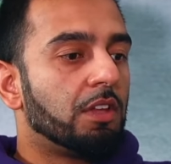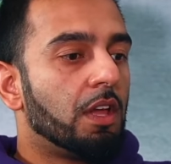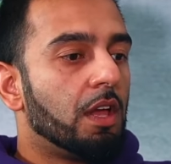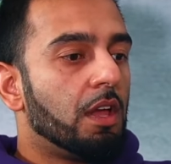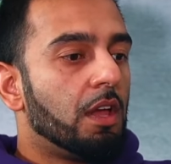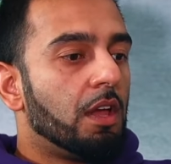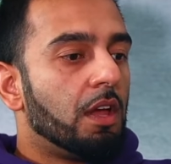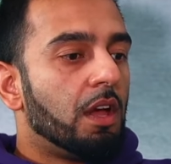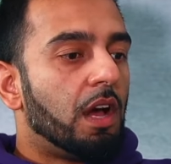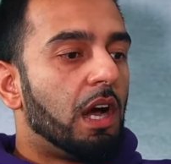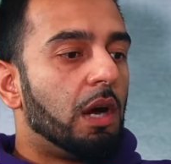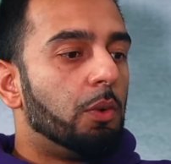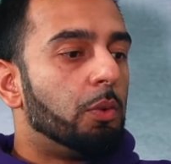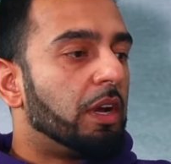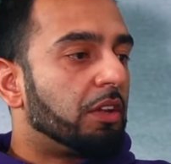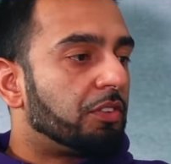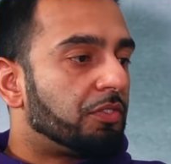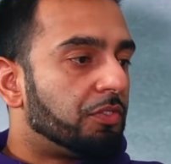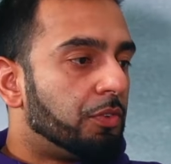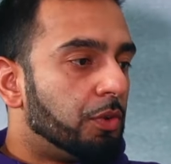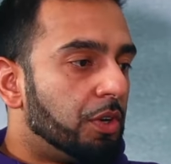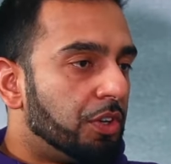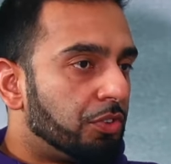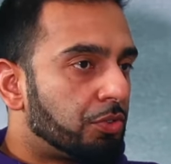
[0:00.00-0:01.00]
Mm-hmm. I
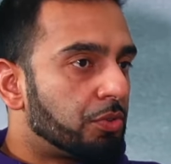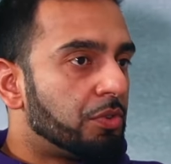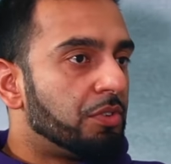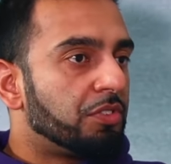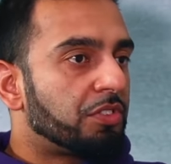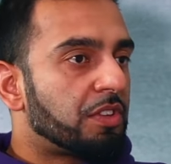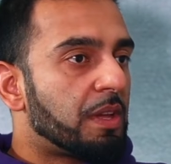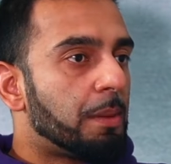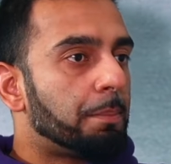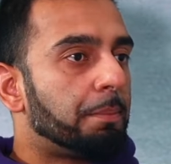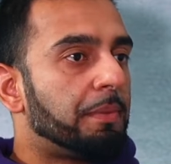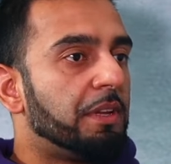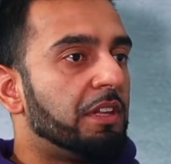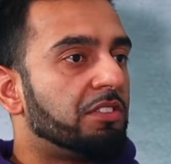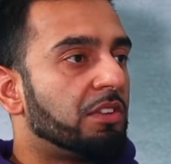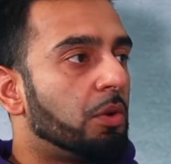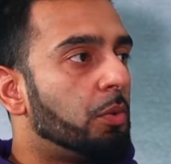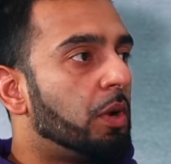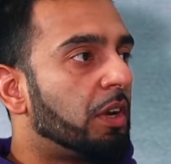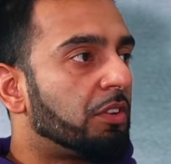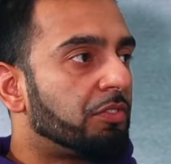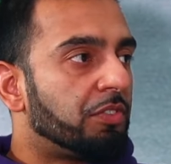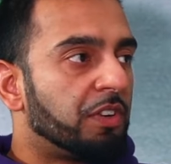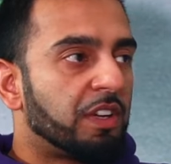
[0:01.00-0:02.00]
worked for insurance companies,
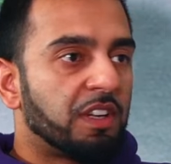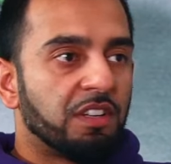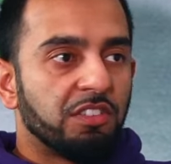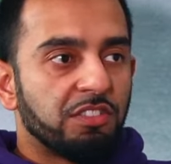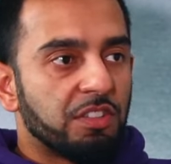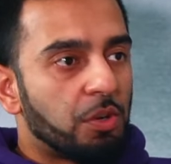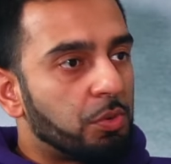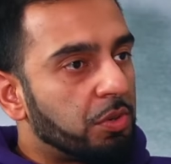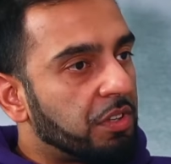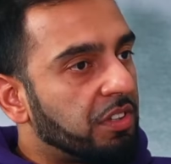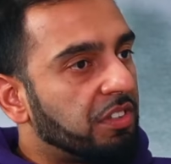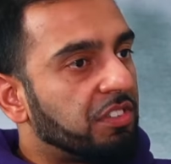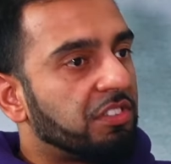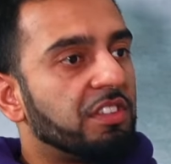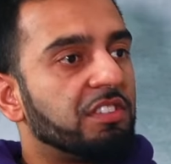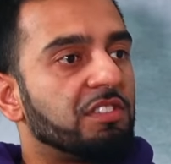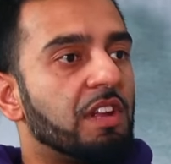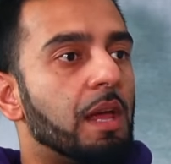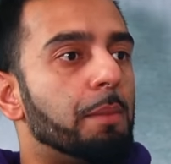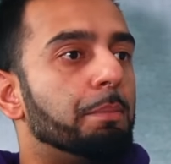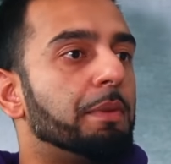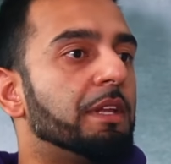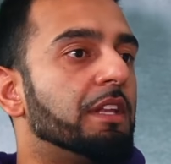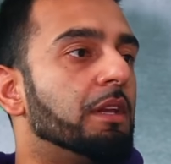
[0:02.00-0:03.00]
I worked for
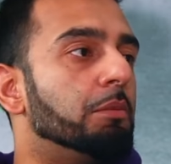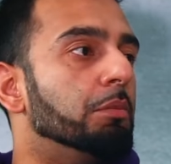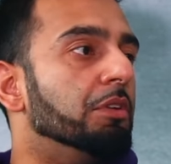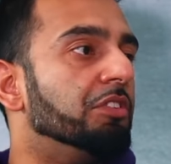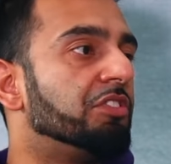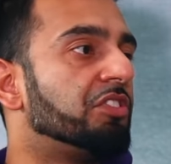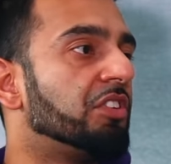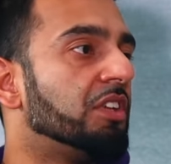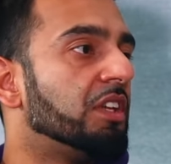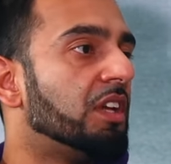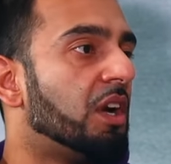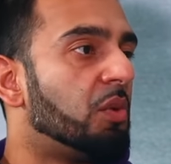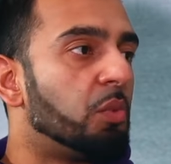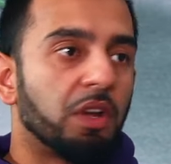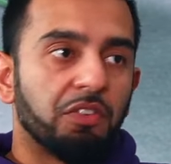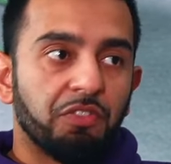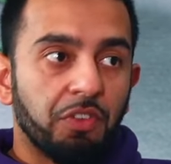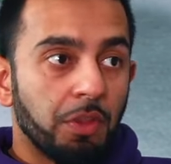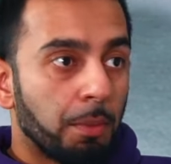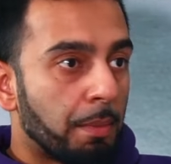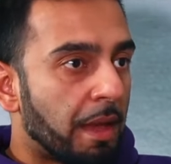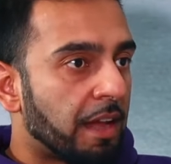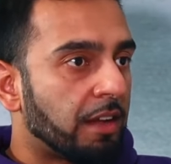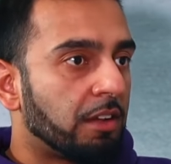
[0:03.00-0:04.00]
consultancies like PwC, I
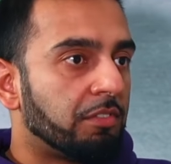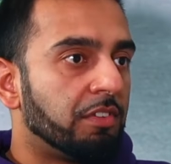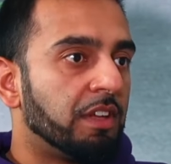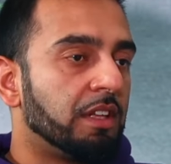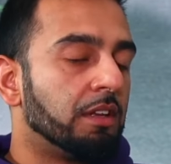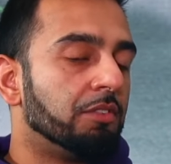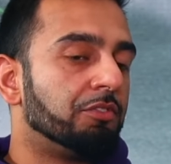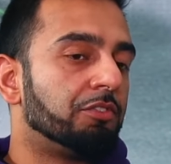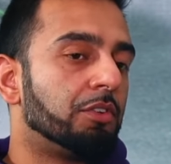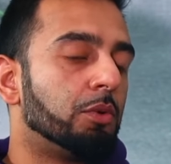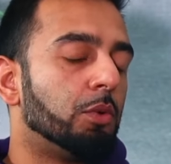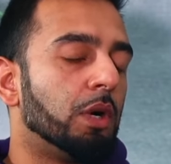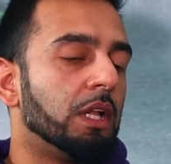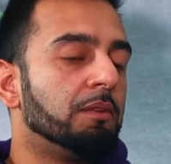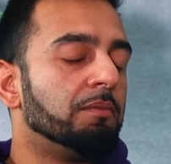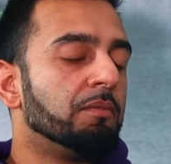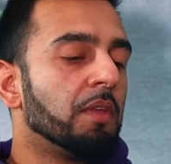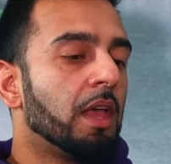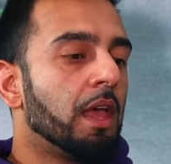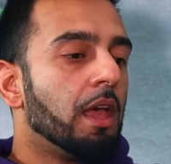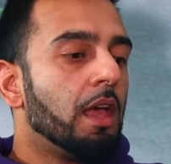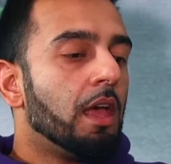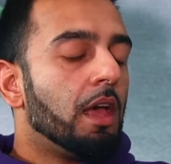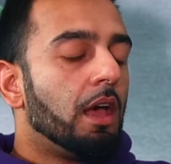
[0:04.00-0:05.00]
worked for the Bank of England for a while,
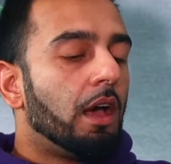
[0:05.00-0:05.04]
okay.